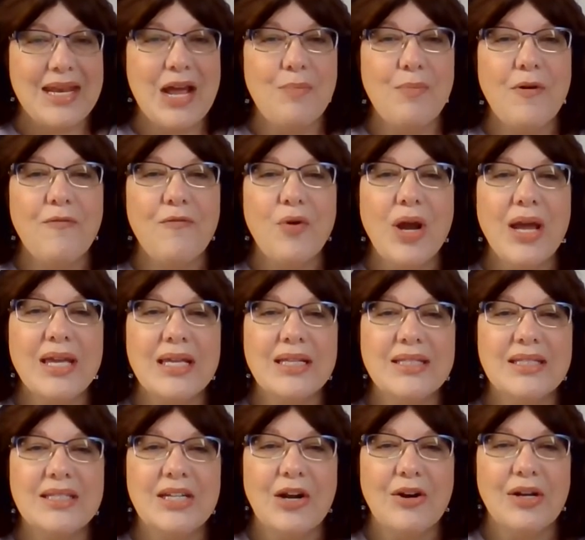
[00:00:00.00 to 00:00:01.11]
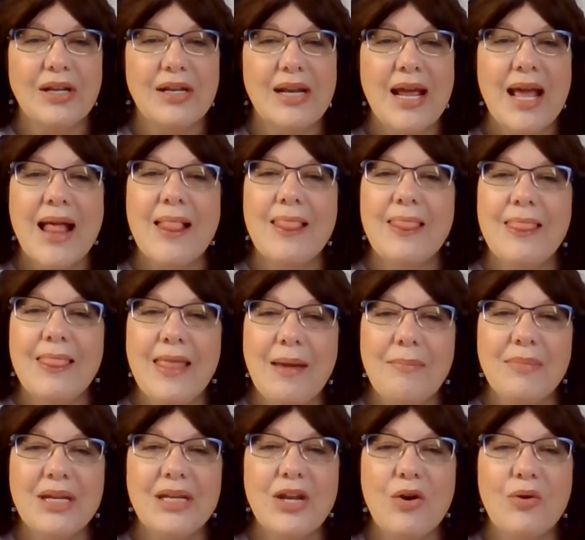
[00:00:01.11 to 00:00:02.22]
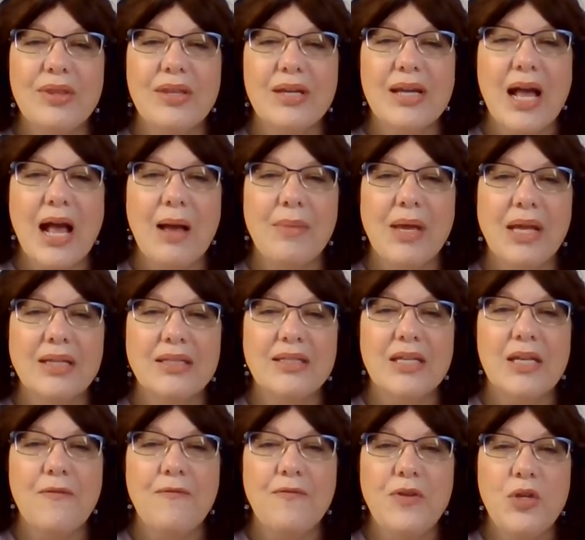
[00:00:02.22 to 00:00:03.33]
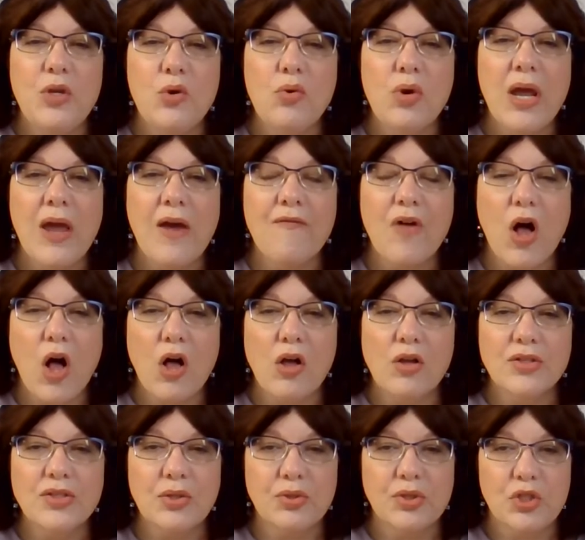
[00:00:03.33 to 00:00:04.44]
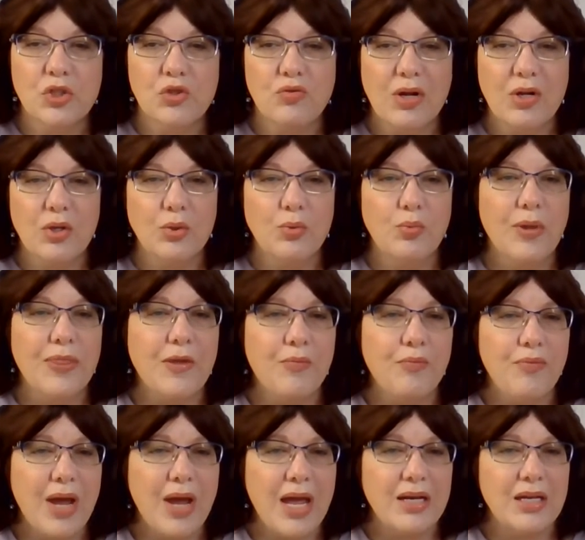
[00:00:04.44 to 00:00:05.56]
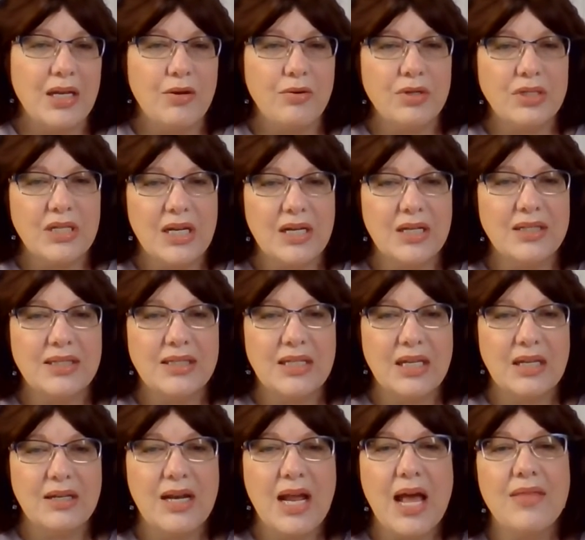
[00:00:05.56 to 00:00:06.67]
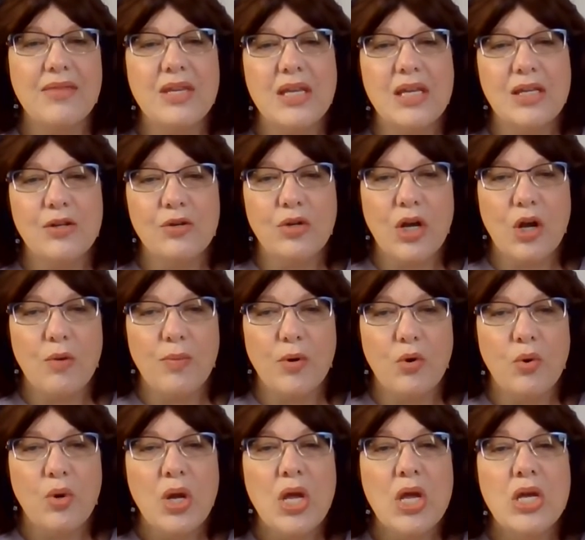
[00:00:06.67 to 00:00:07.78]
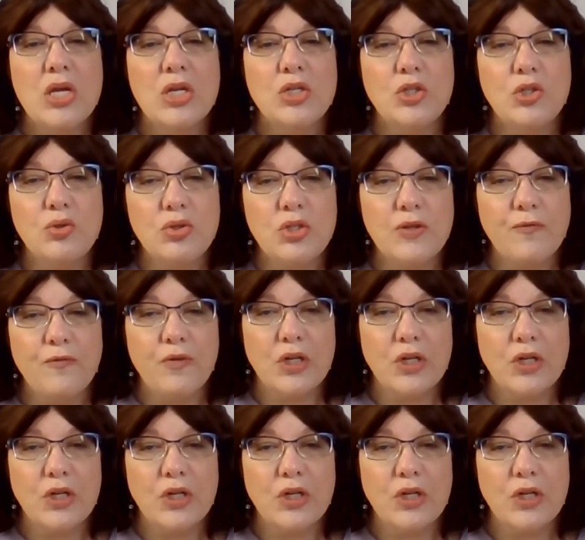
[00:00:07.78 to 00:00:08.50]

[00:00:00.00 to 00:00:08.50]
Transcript: Now, before I get started, let me know in the comments if you have also struggled with the red, irritated skin on the inner elbow due to